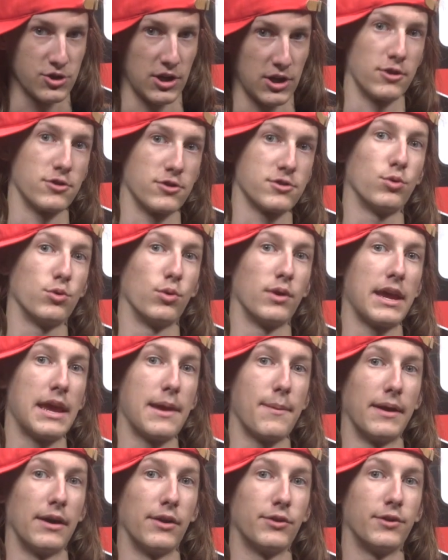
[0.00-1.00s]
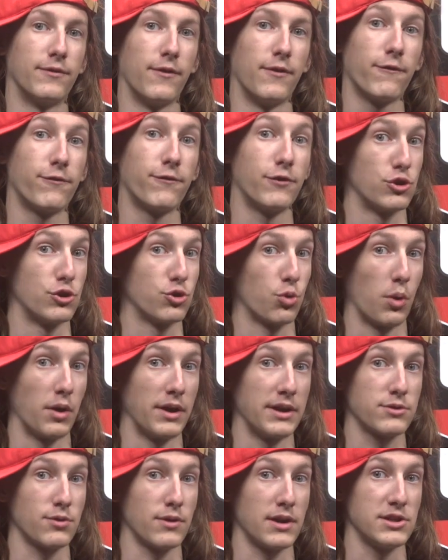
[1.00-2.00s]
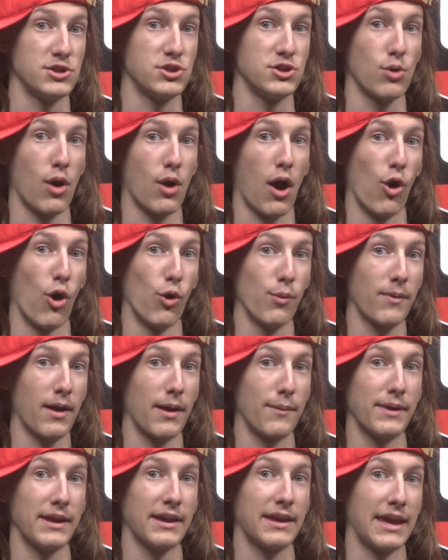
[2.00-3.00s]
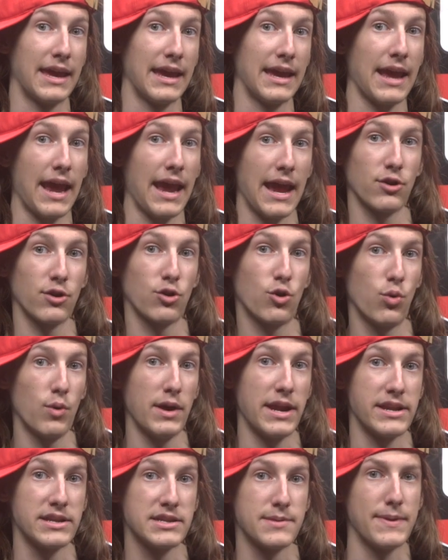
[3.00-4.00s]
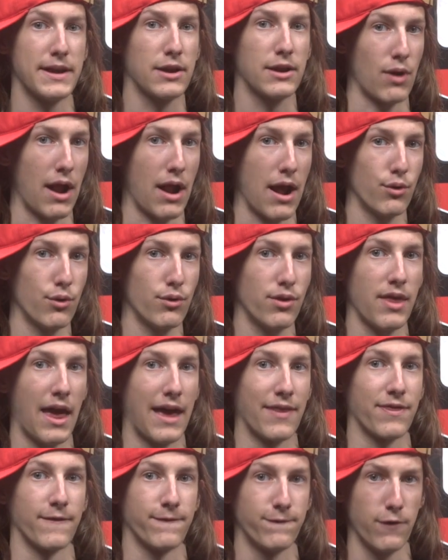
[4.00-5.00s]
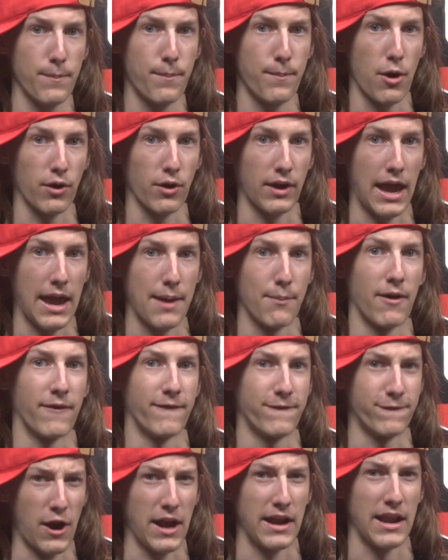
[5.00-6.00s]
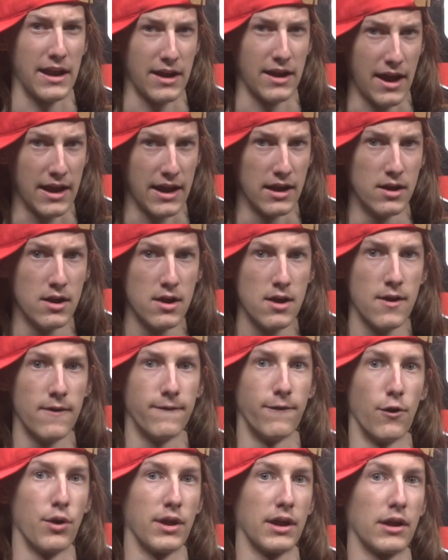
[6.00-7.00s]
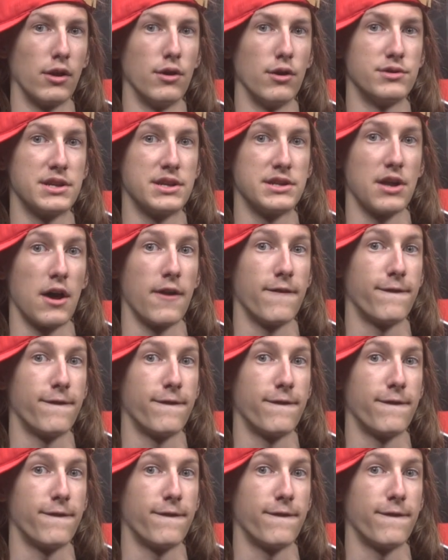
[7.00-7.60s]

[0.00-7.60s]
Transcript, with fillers: Check your school email to vote for your 2022 Homecoming King and Queen to be crowned at the football game on Friday night. Voting closes on